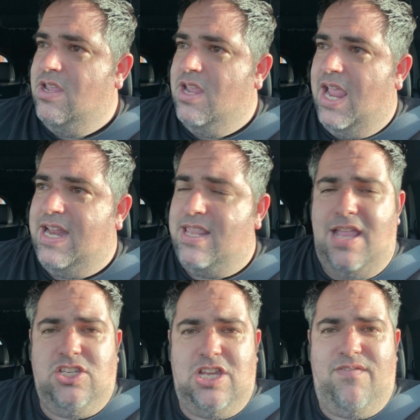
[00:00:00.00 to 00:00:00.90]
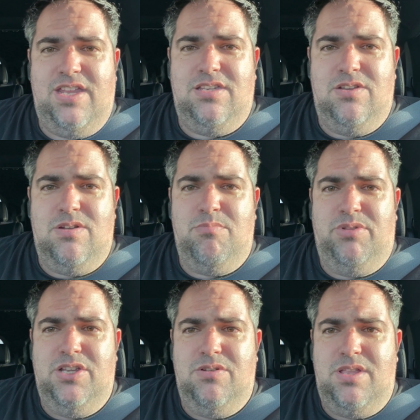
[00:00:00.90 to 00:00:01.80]
And then that Chevy dude in
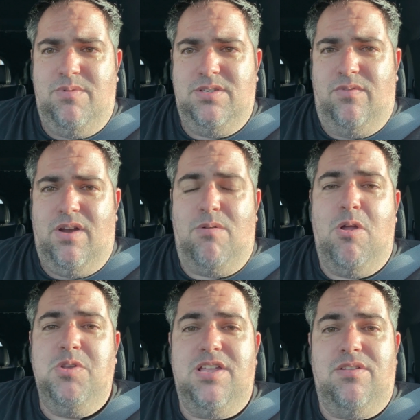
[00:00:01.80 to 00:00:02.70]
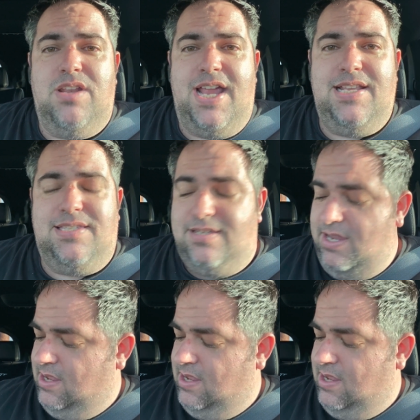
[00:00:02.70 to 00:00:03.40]
blue that was over at Roadkill Nights,